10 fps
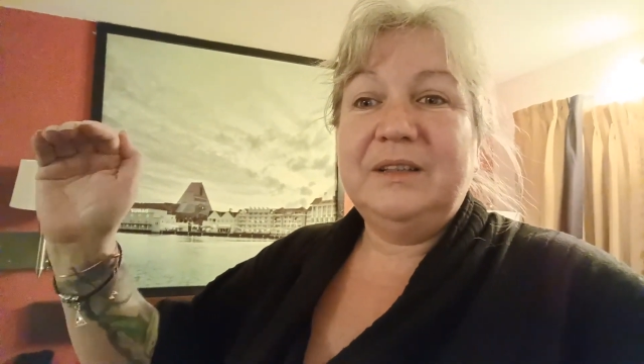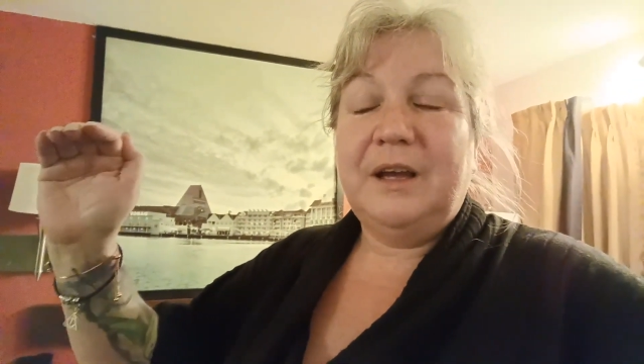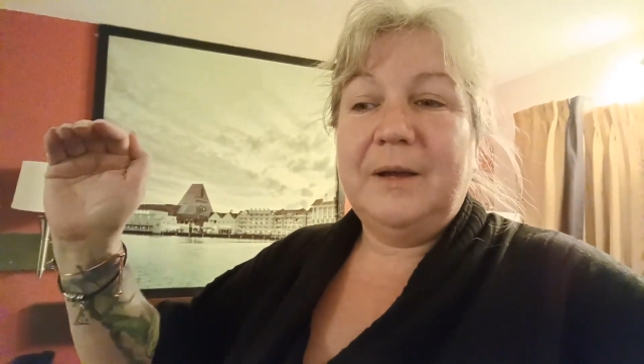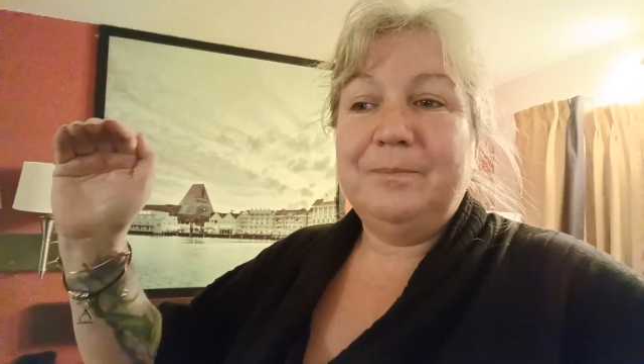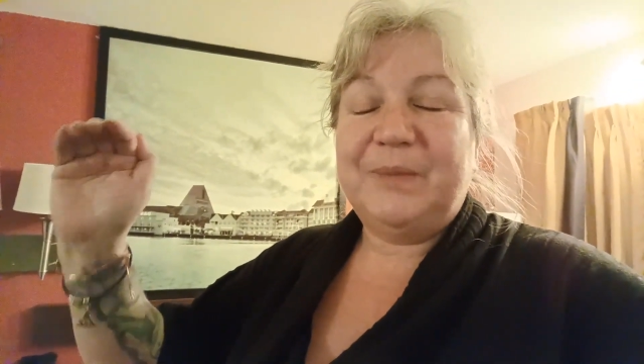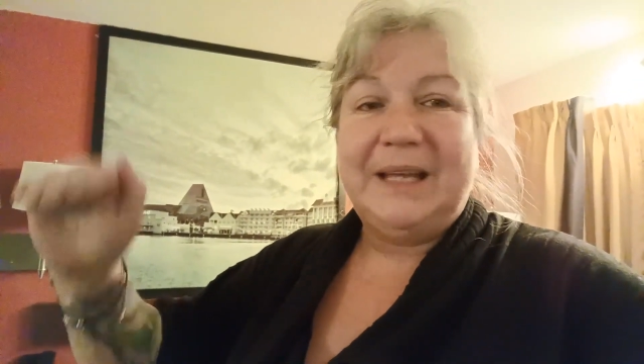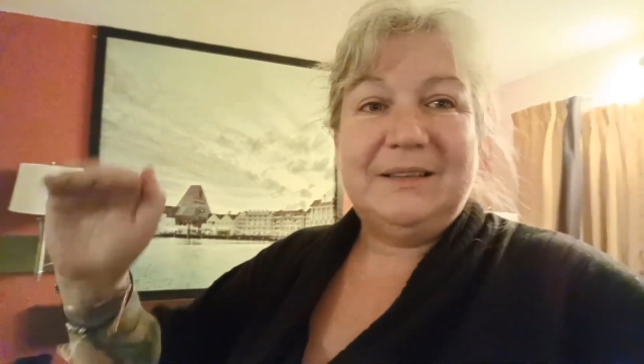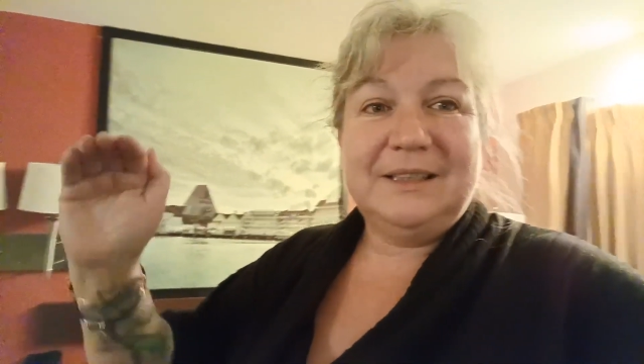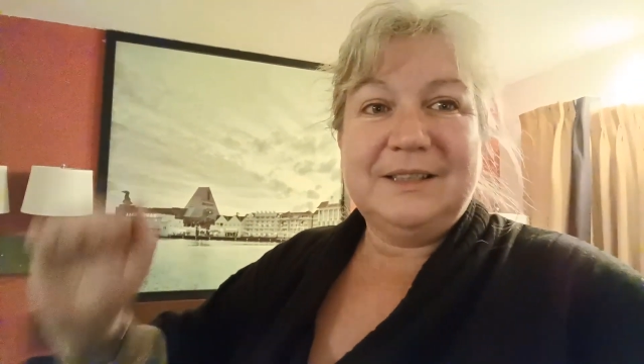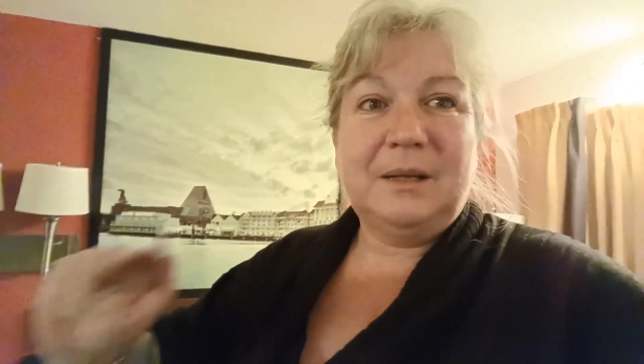
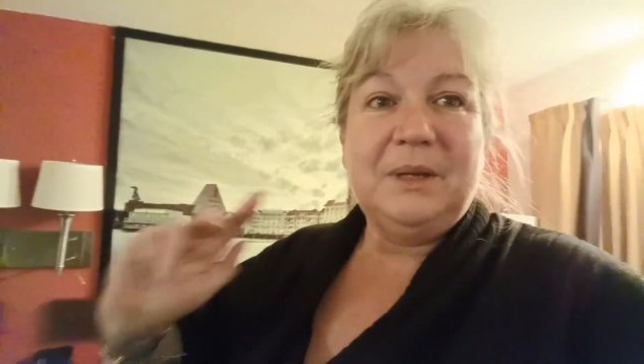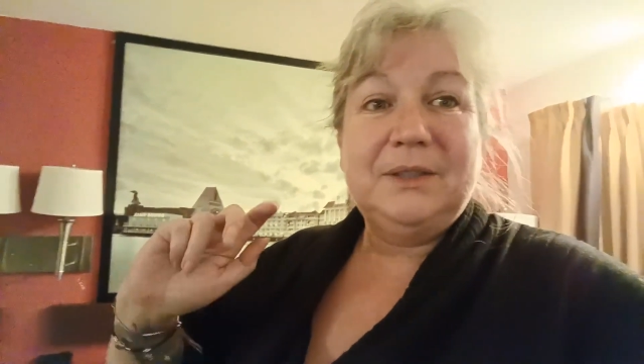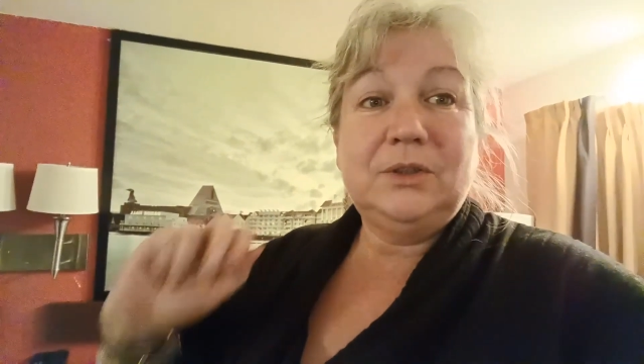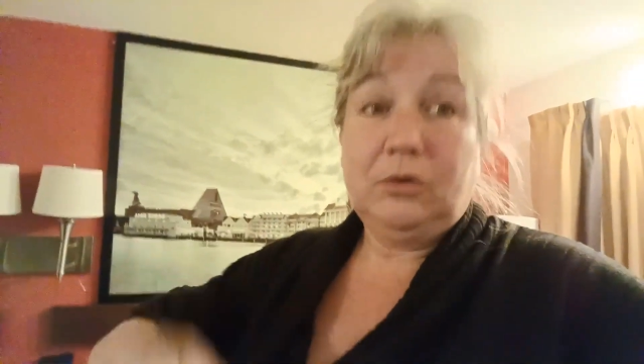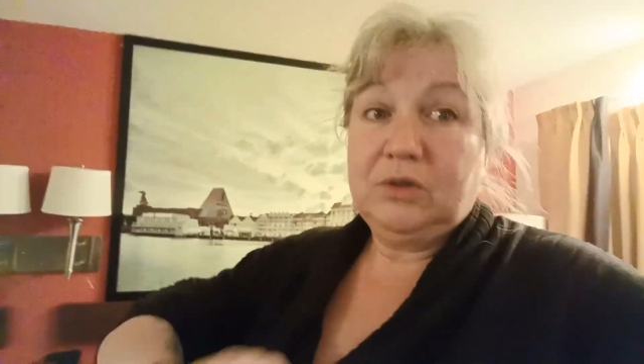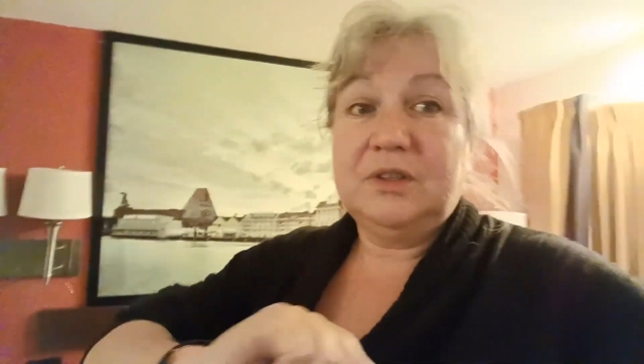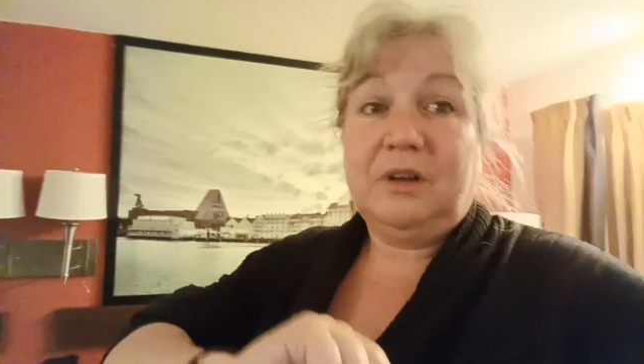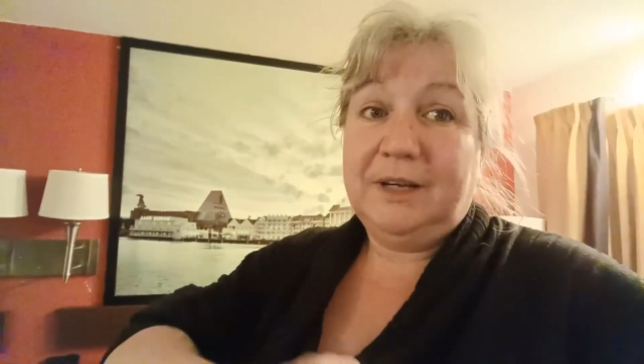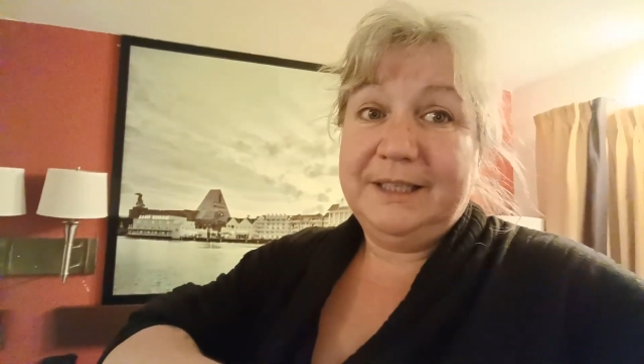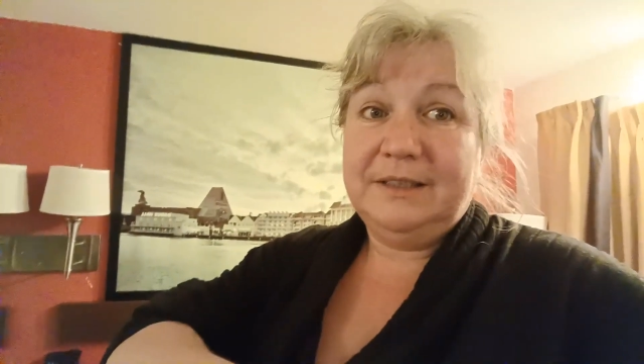Endless Summer
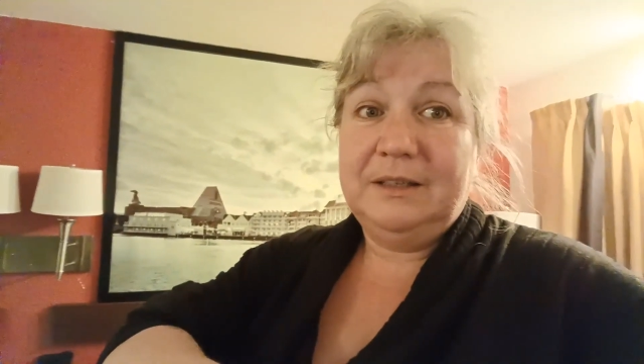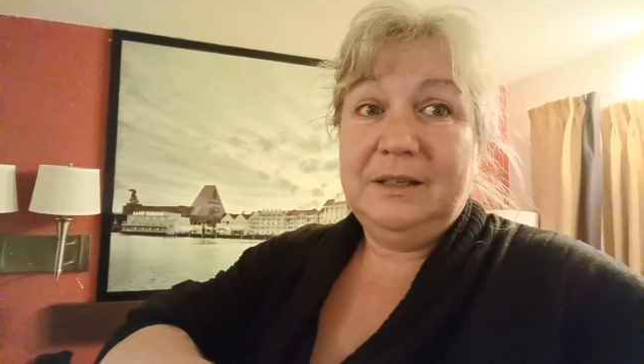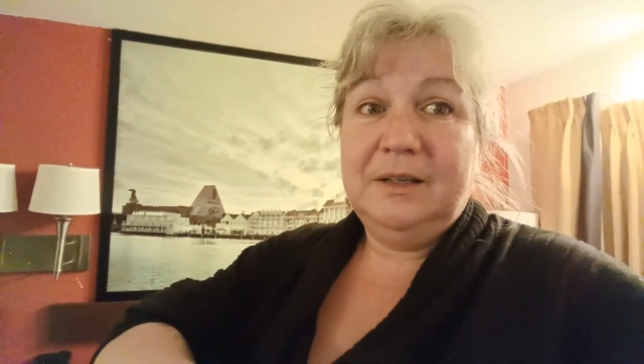Dockside.